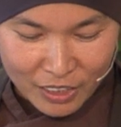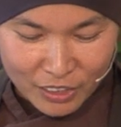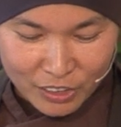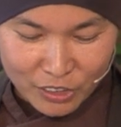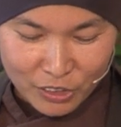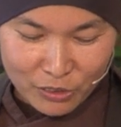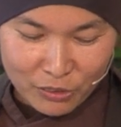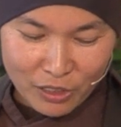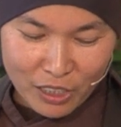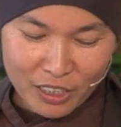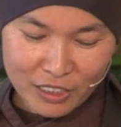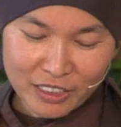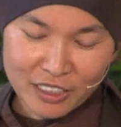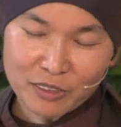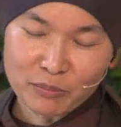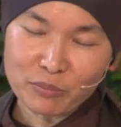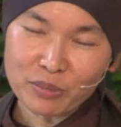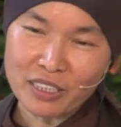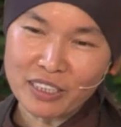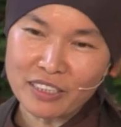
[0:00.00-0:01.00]
So
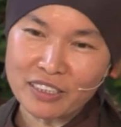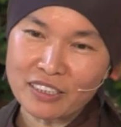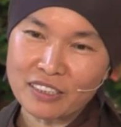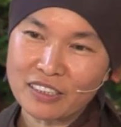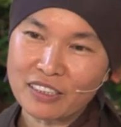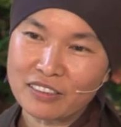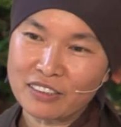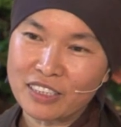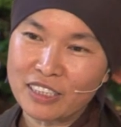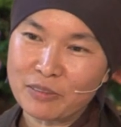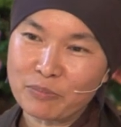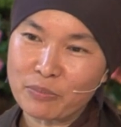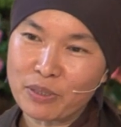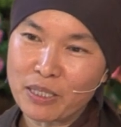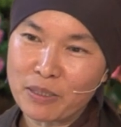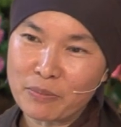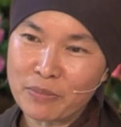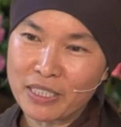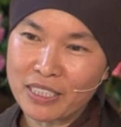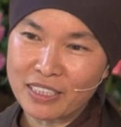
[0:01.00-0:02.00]
contemplating on the
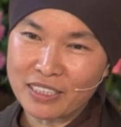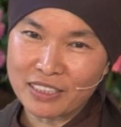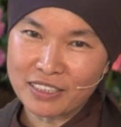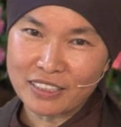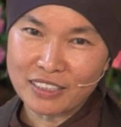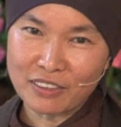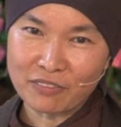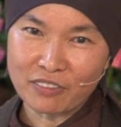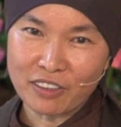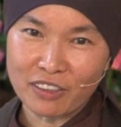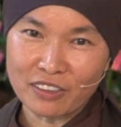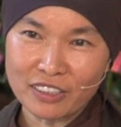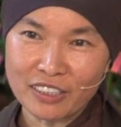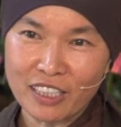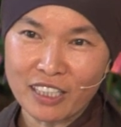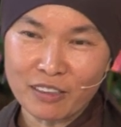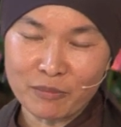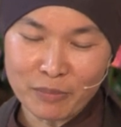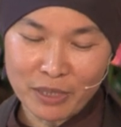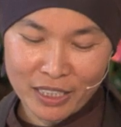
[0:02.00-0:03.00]
impermanence of our
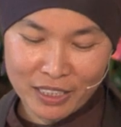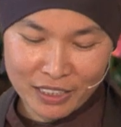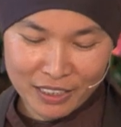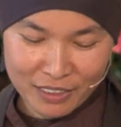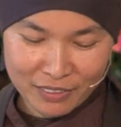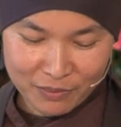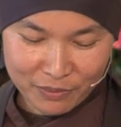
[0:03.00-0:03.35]
dharma,